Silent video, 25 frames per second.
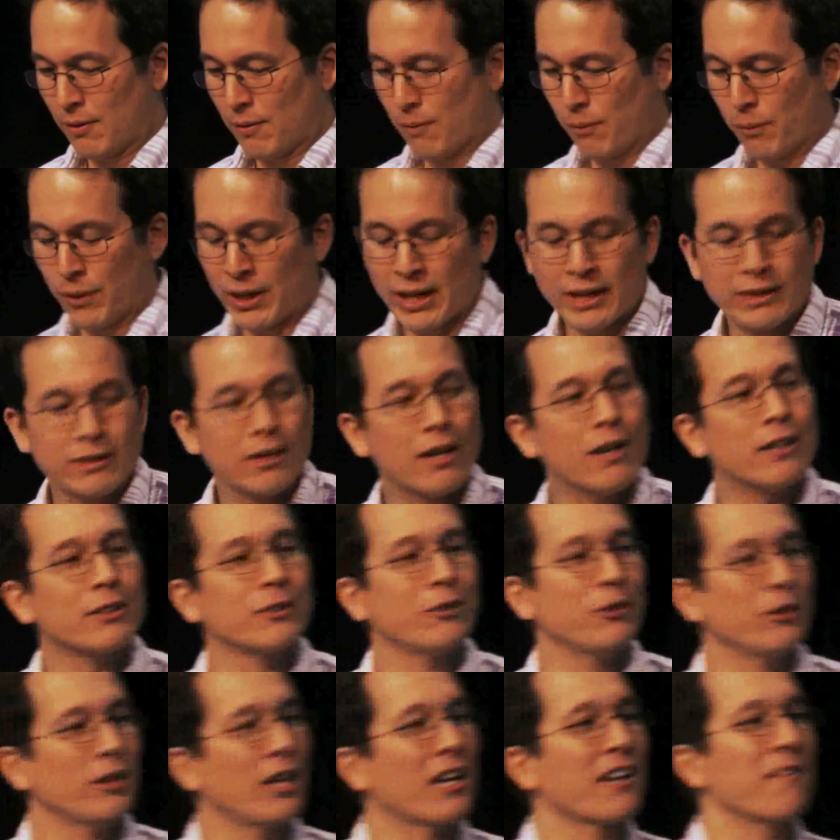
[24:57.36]
when I talk
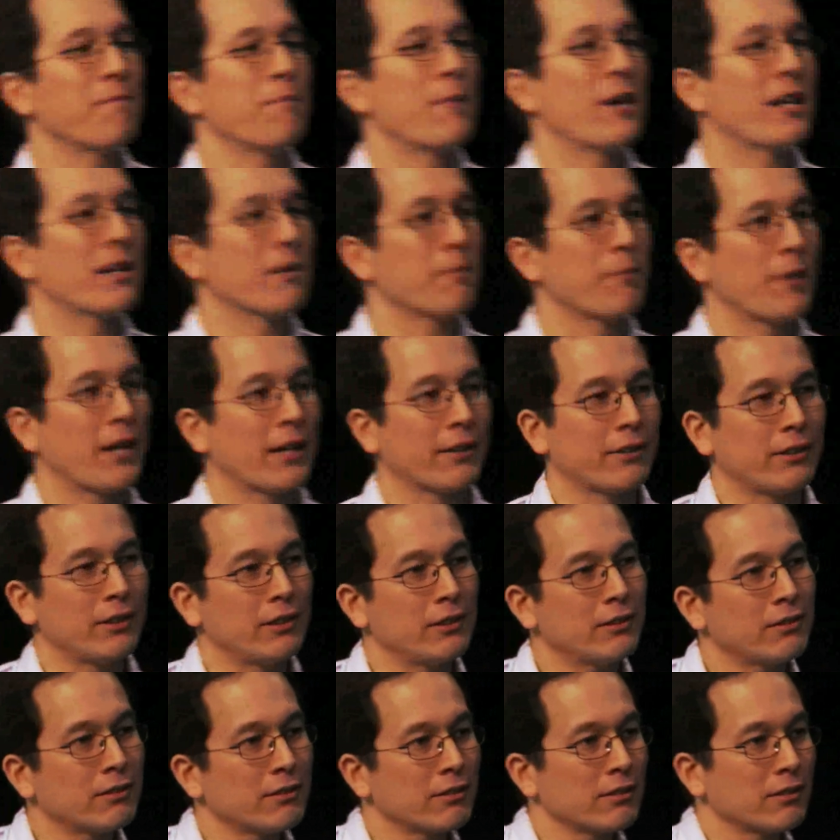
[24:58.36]
to a lot of men about
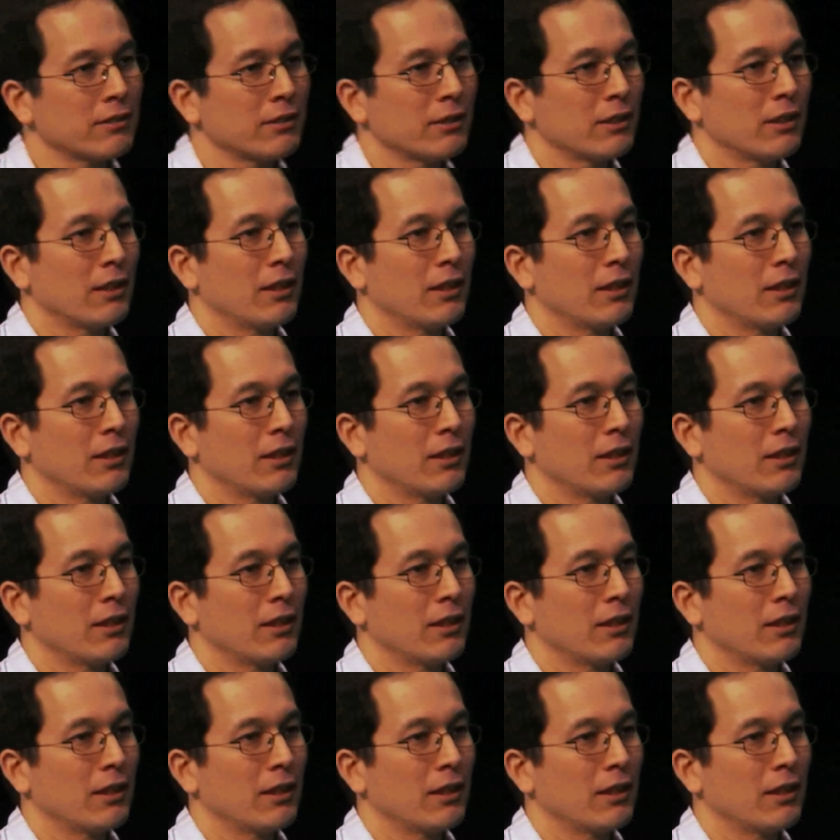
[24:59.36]
this,